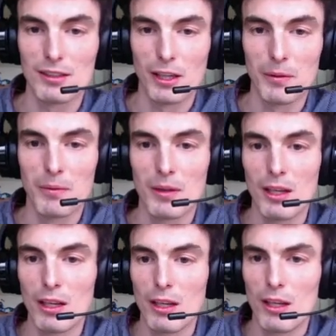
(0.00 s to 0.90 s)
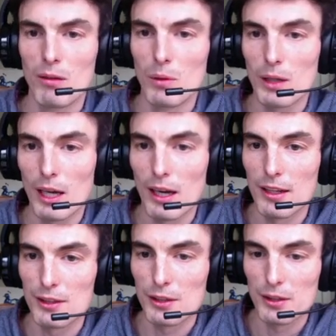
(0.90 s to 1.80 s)
So we'll get
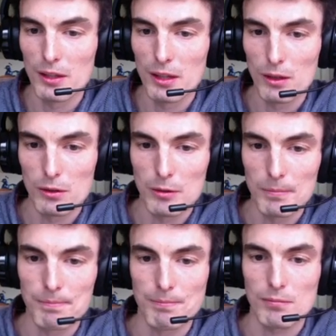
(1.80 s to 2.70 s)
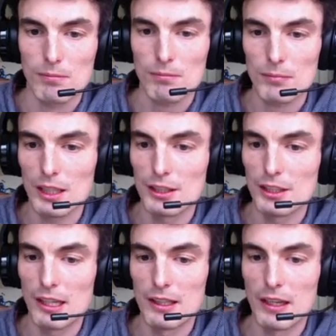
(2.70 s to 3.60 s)
into those.
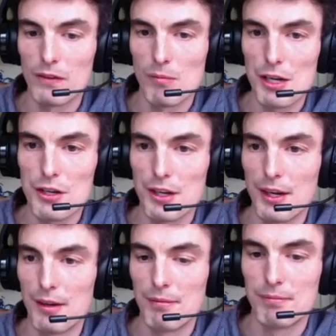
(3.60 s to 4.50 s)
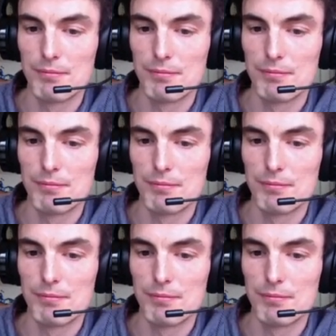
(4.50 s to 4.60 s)
Sharing information.